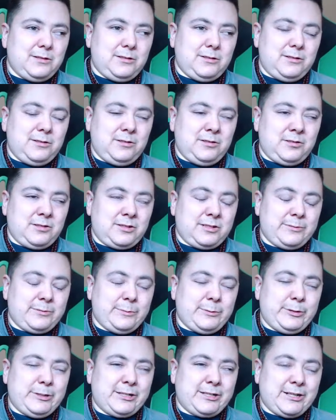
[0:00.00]
your
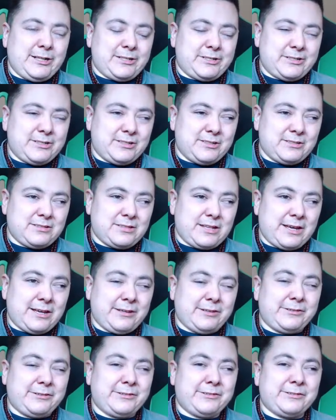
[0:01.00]
communication
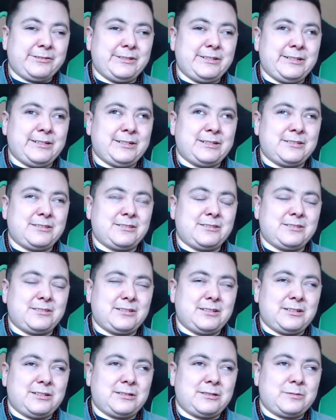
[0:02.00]
style. It's
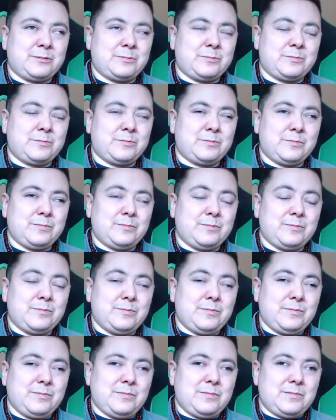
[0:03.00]
um,
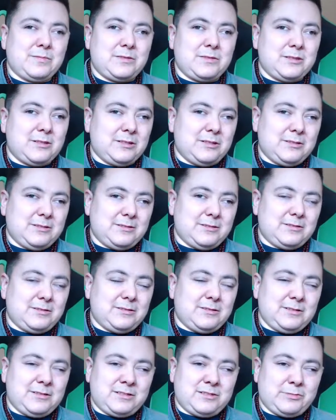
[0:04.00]
the
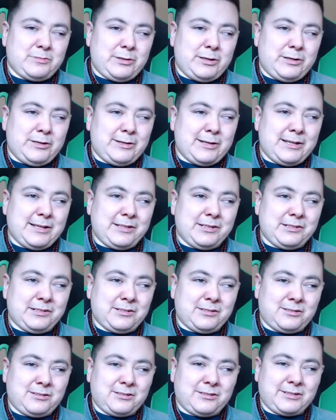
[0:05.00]
it's where you get your
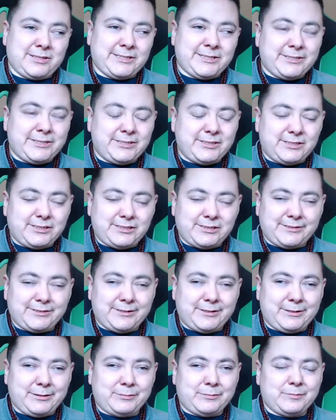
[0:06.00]
courage.
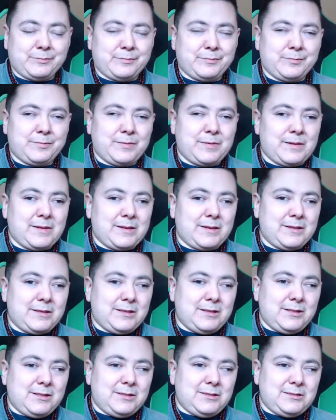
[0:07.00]
So
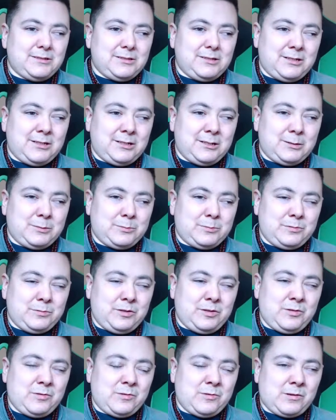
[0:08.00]
um,
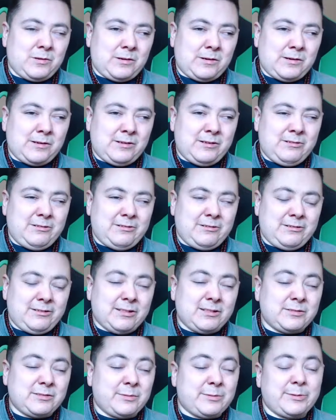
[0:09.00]
your your
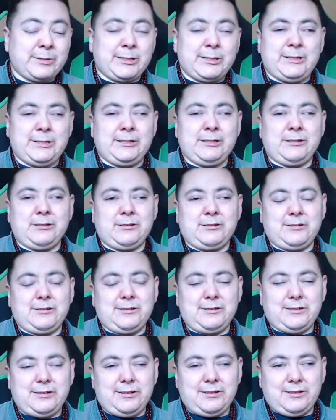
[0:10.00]
discipline, your
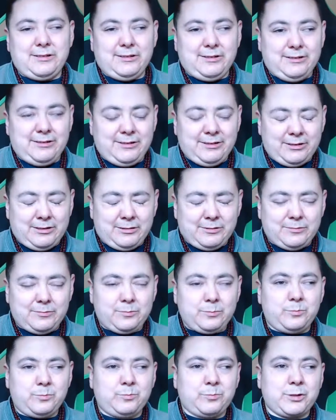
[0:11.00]
you know
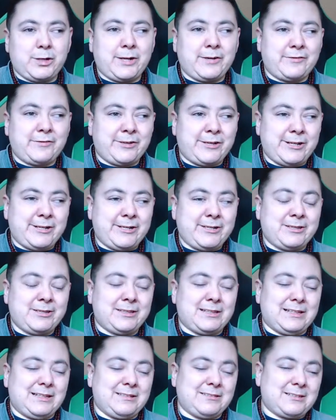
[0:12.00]
bravery and
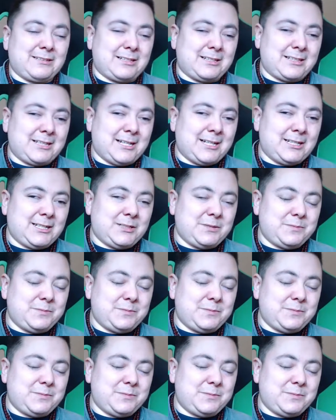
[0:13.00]
things like that.